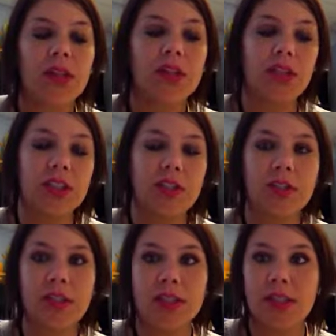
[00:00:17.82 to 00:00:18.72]
gender
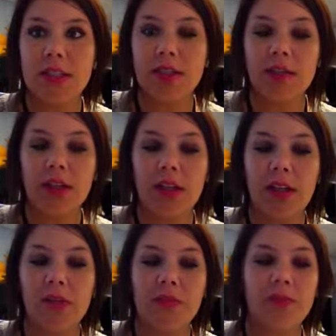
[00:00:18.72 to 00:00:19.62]

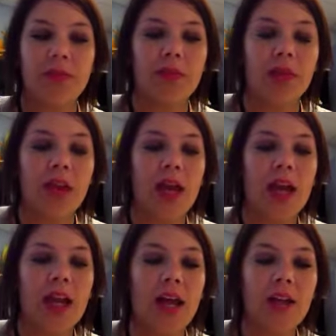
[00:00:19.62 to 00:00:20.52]
sensitivity,
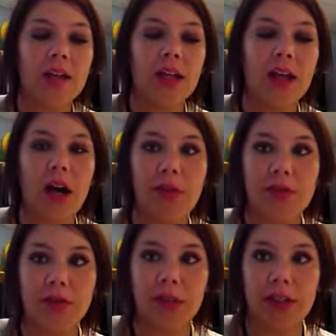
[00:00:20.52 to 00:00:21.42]
and ethnic
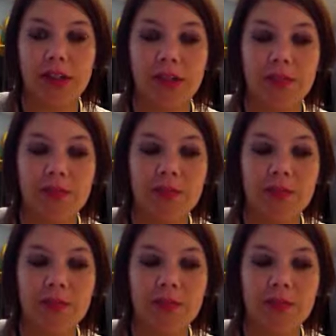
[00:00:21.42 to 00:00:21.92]
observation.